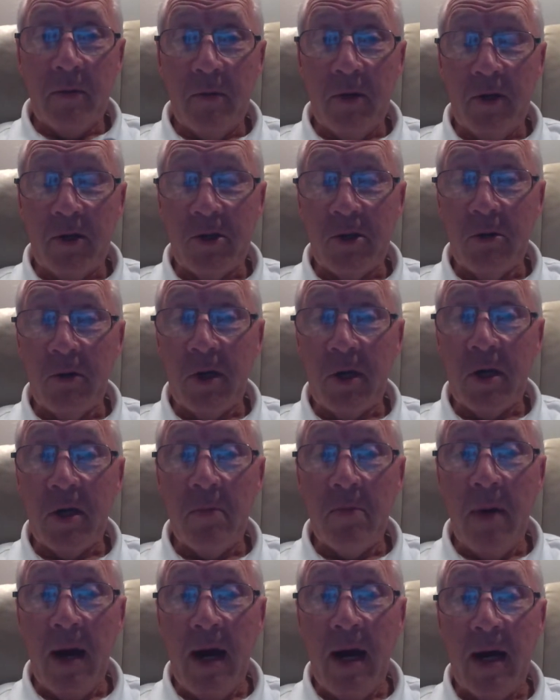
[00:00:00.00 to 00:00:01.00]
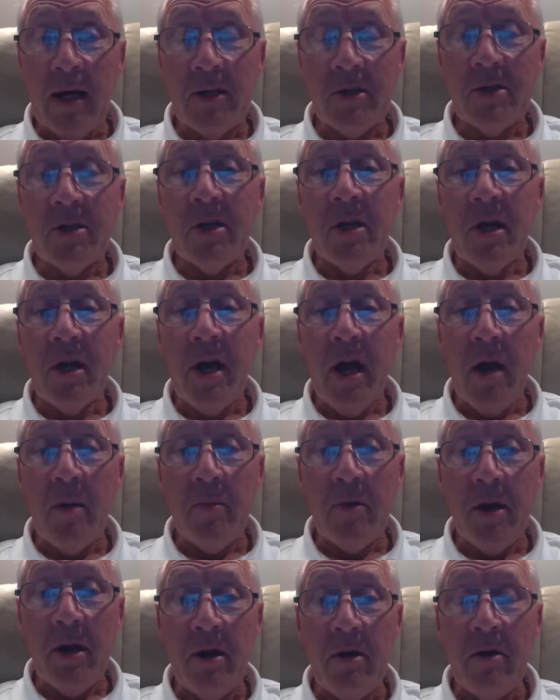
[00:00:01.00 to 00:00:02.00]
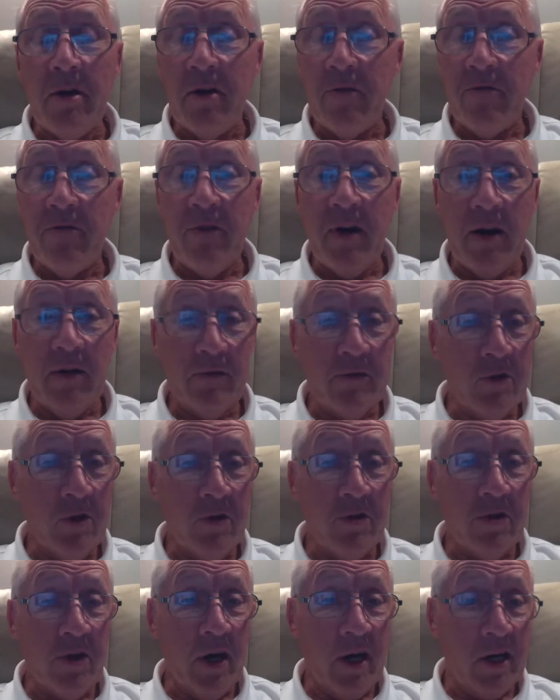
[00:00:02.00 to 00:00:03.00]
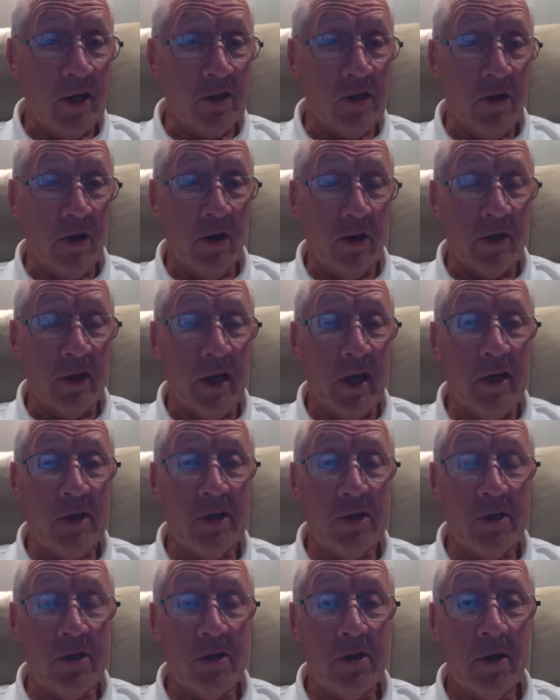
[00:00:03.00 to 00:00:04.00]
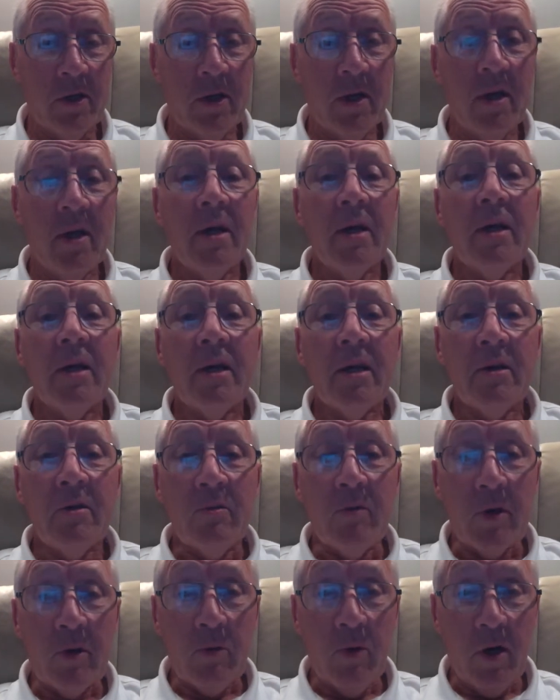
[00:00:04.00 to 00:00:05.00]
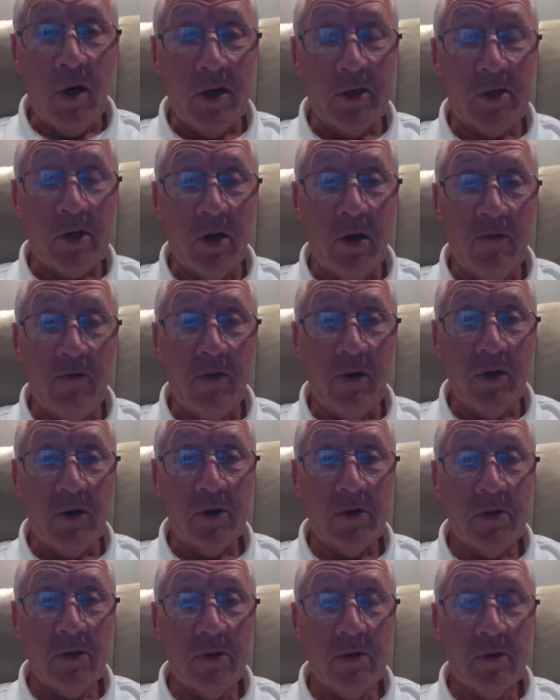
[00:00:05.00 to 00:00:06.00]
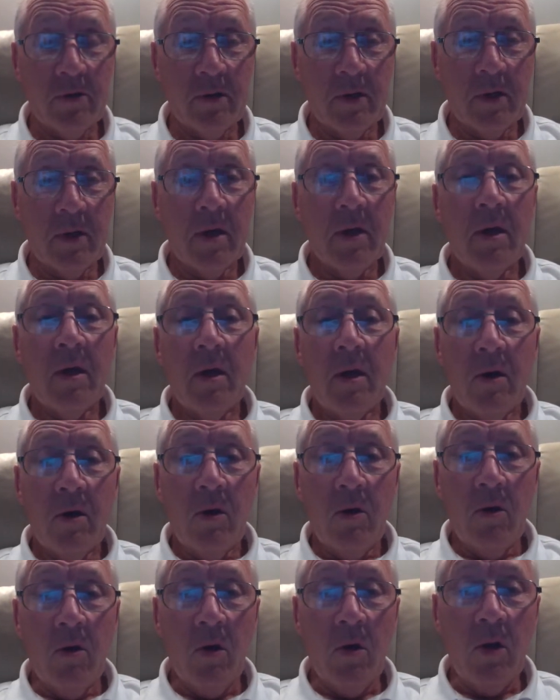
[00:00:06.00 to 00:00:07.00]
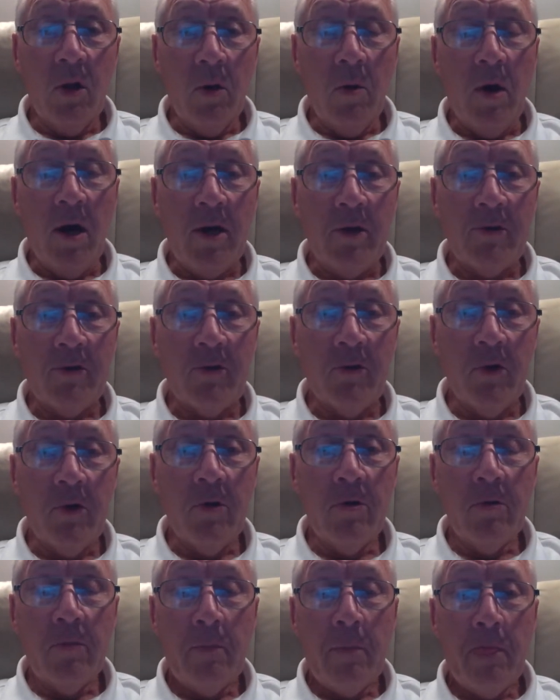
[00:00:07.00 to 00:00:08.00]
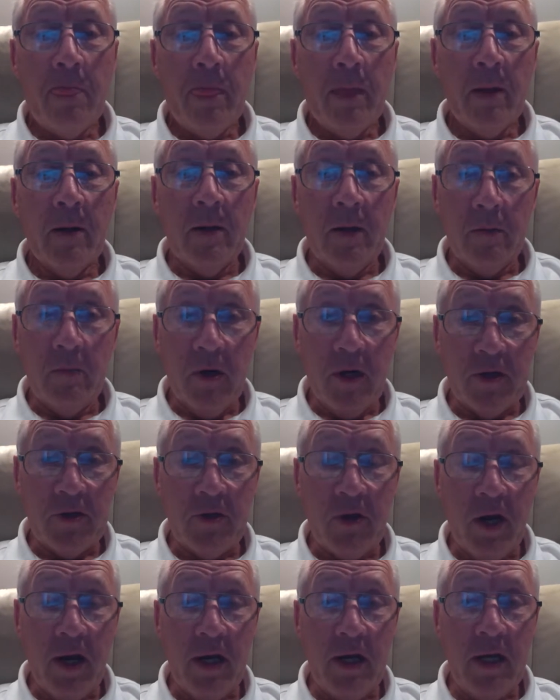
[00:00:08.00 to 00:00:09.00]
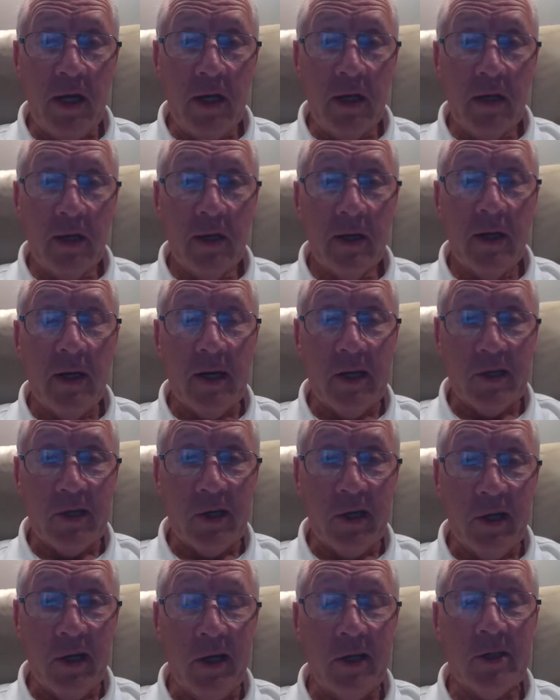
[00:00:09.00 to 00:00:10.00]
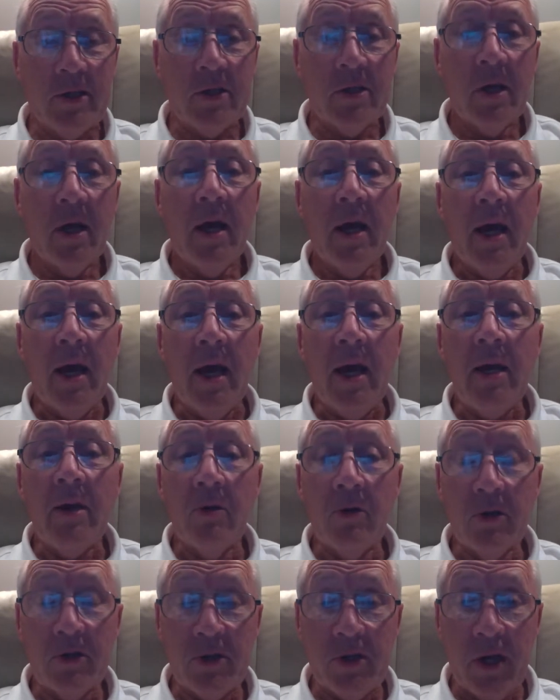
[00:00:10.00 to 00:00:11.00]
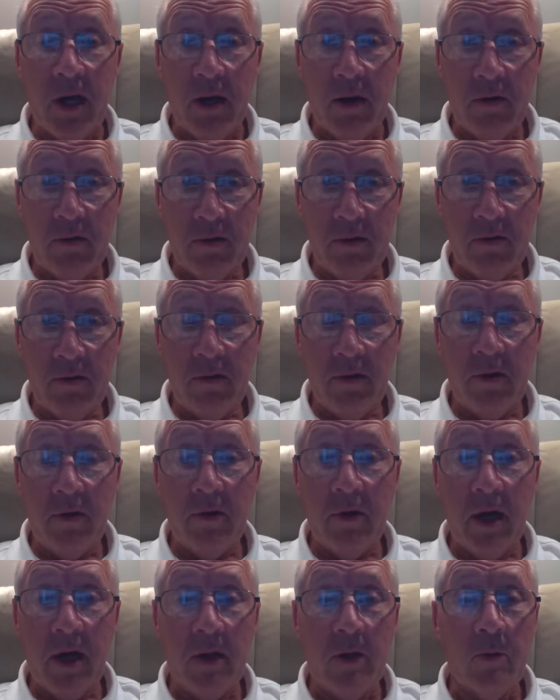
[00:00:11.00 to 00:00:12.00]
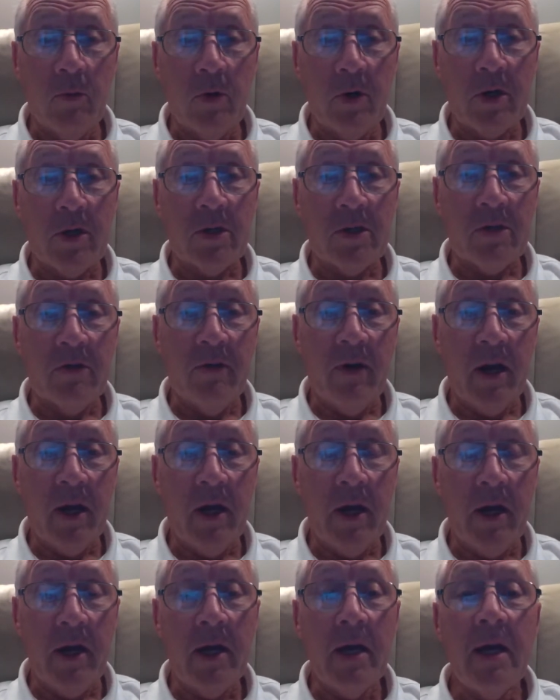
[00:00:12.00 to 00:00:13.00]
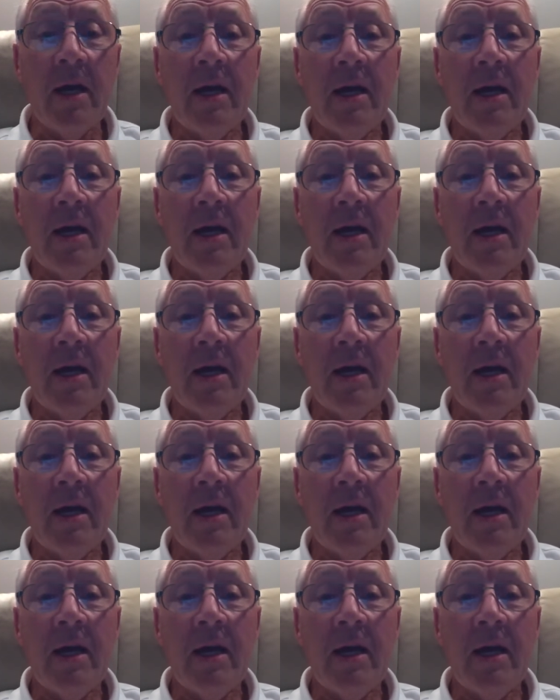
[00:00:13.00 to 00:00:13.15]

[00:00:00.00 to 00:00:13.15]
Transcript: Issuing commands in an open area in front of 2,000 odd guests requires confidence. All the way through in my training as cadets and also the other work at Chevalier